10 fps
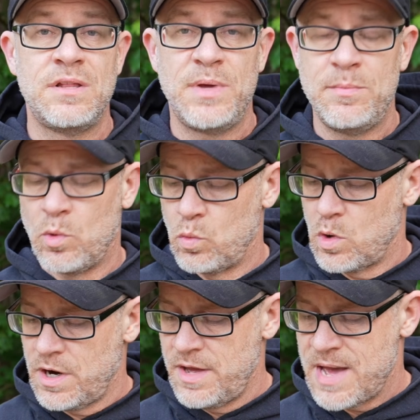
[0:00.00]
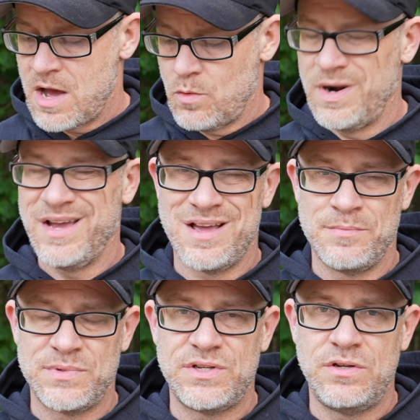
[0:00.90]
that people worry about when it
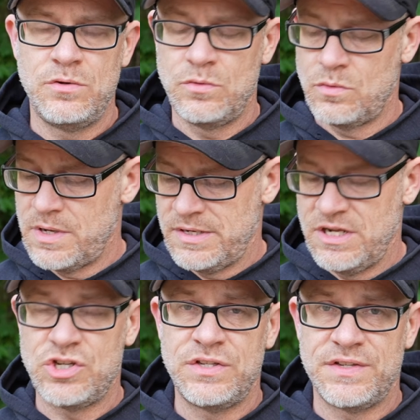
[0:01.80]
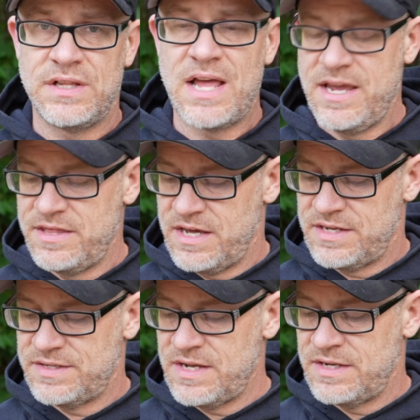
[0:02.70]
comes to editions like
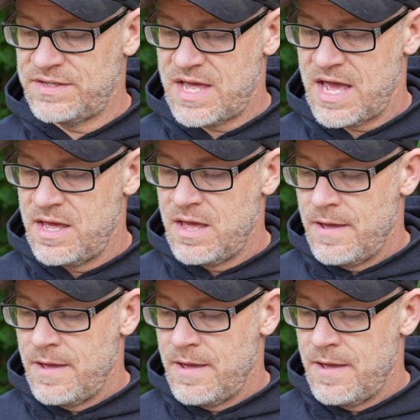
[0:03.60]
this is that,